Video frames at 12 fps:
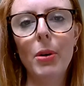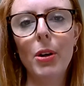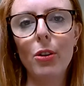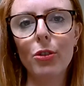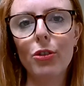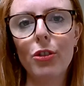
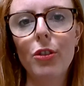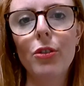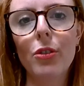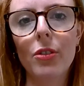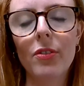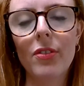put your
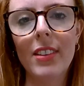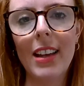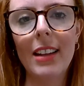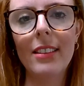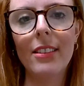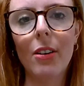shoes on for
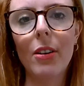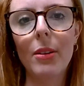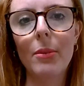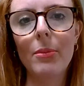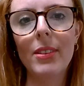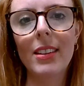10
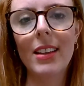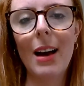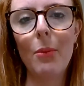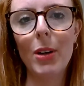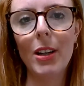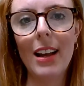times
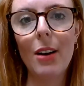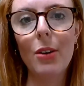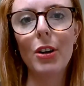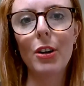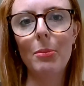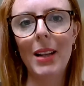and we're now
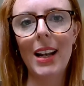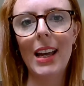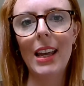going to be